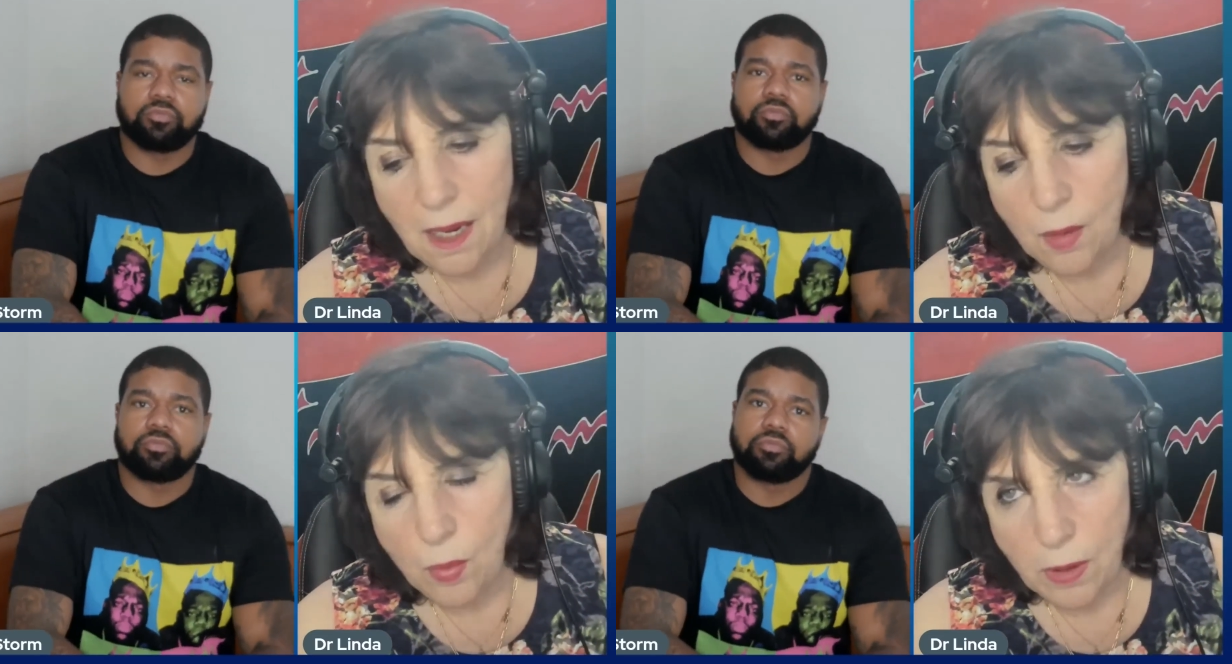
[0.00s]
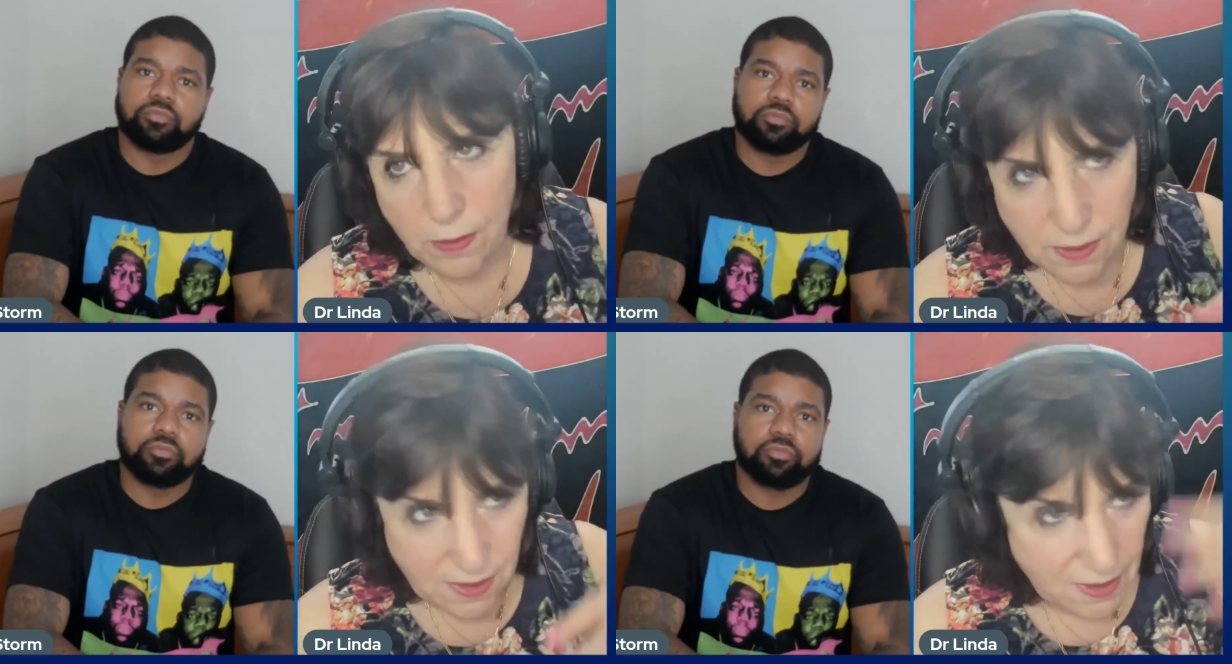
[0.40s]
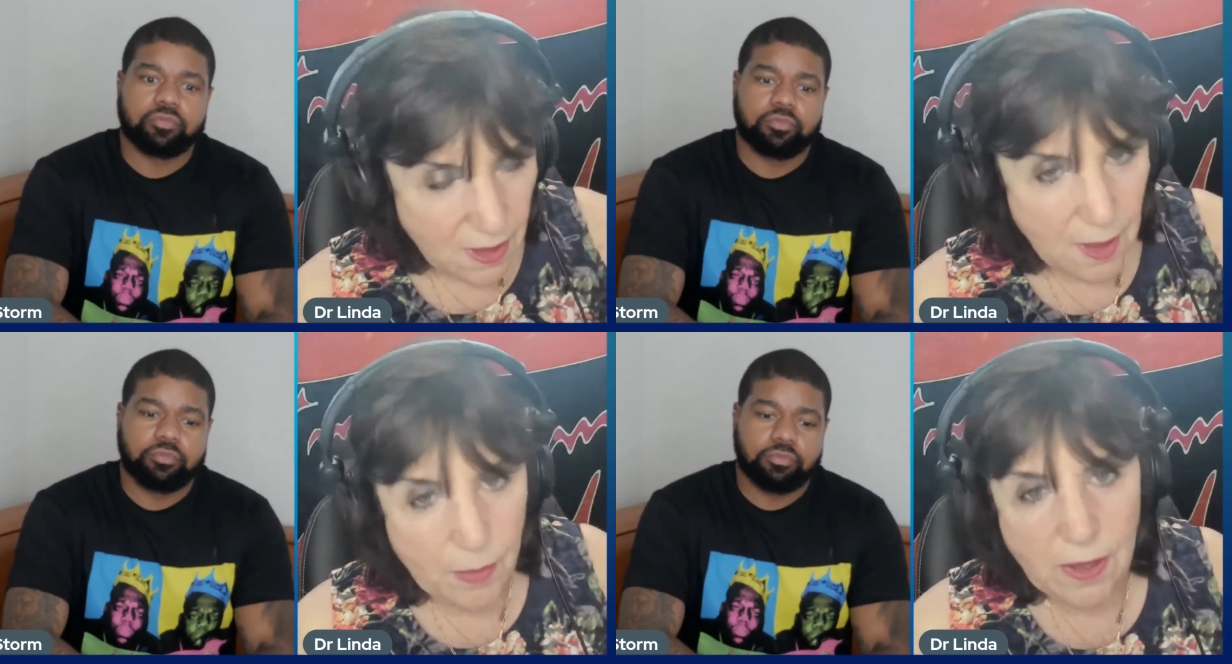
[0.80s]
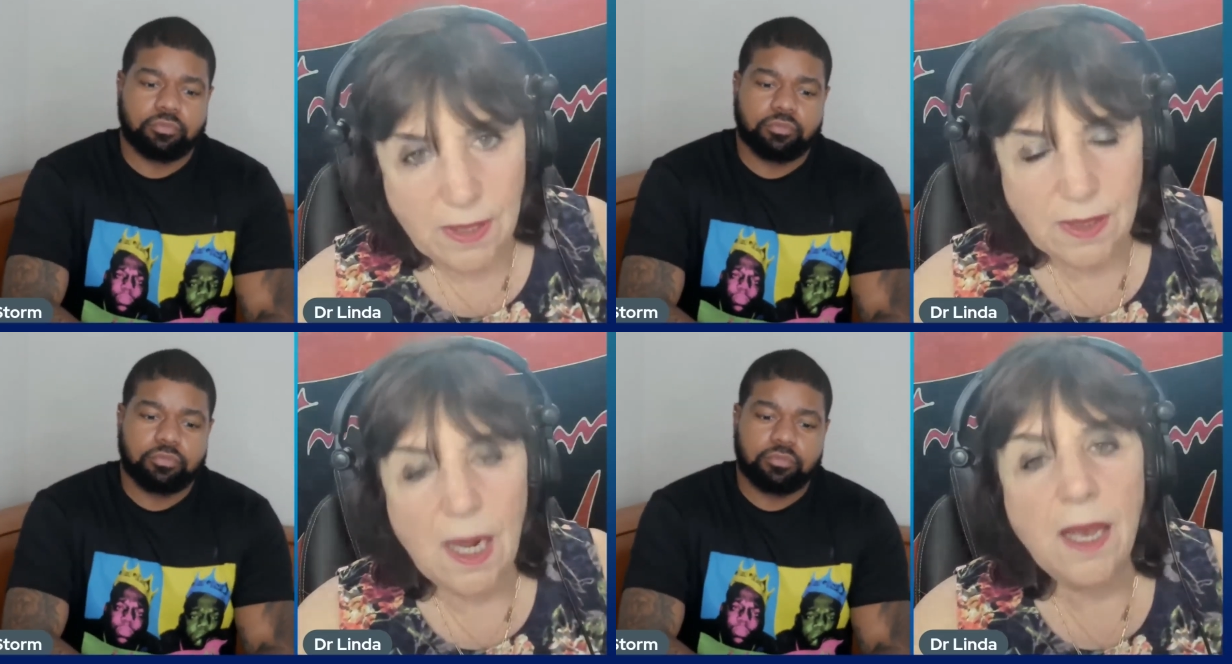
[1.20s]
Speaker 1: where there's
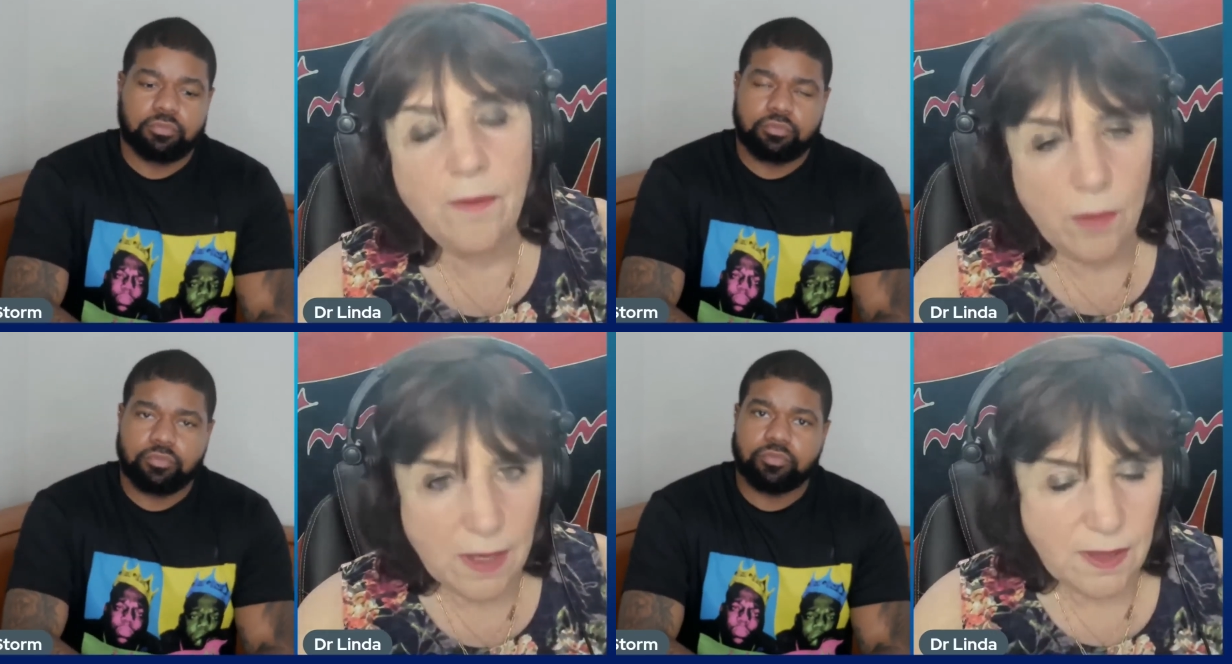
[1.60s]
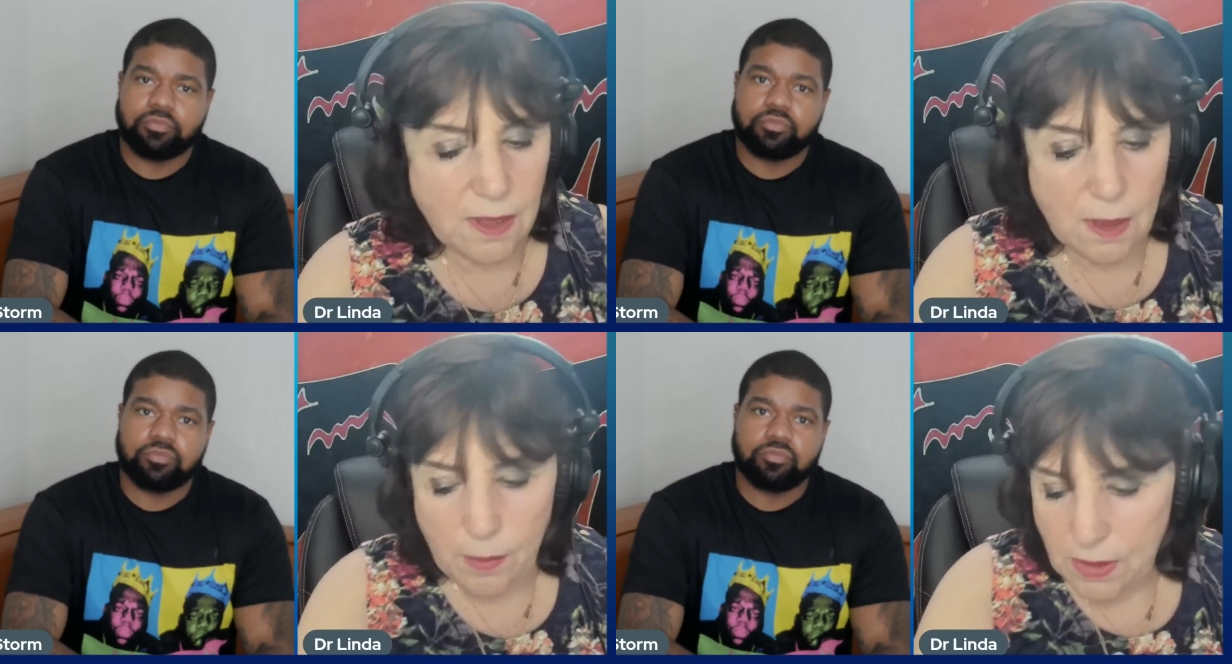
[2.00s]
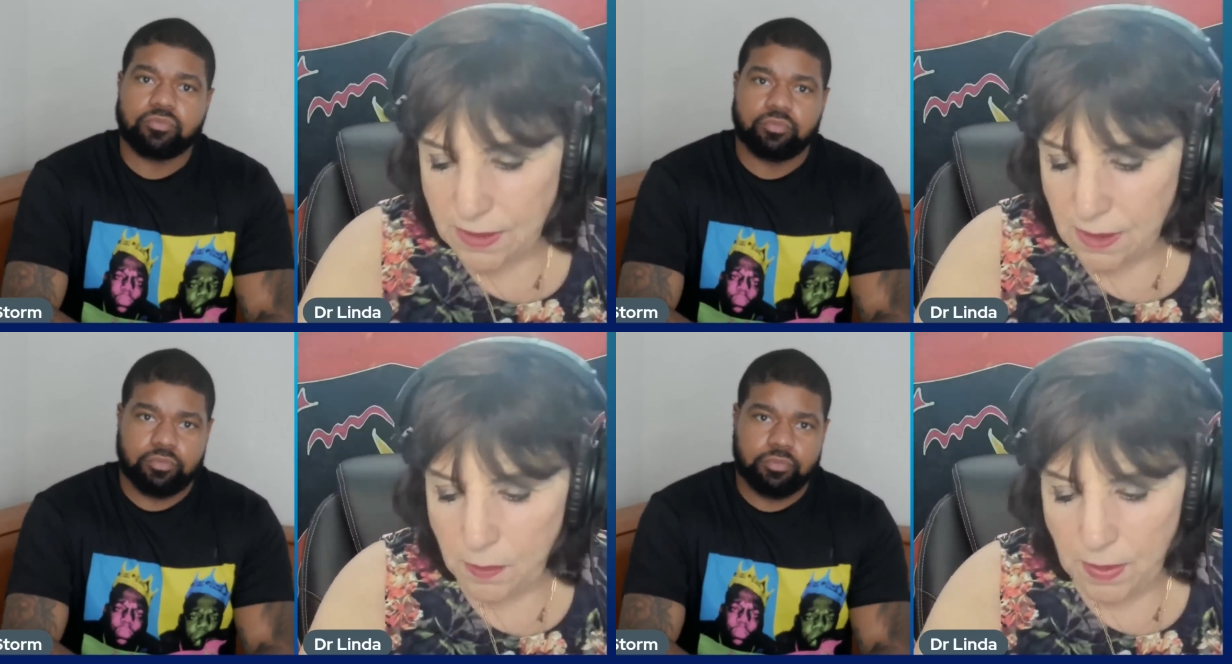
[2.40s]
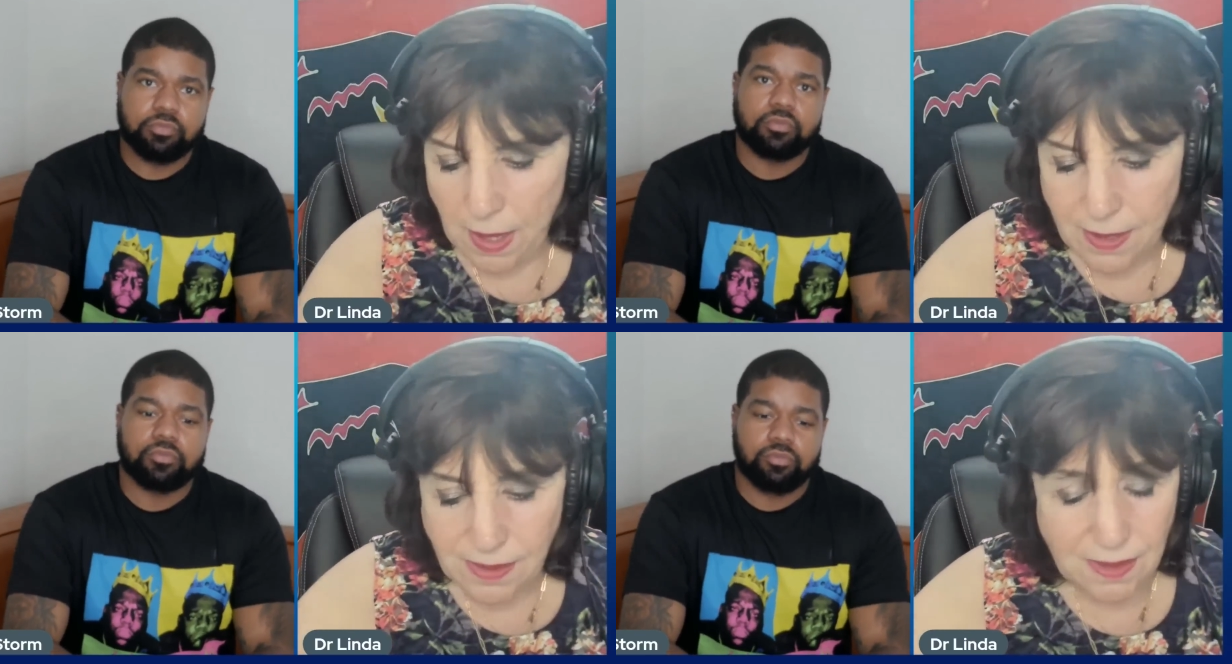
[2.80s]
celebrities, and I have read celebrities in the
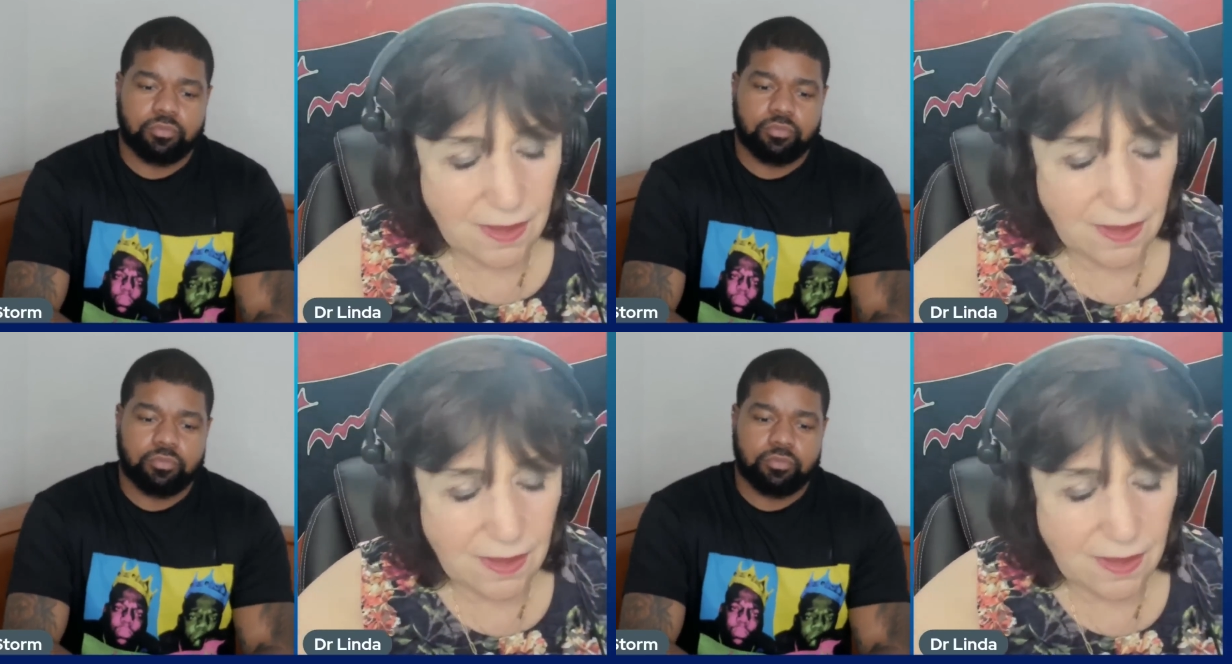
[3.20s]
past,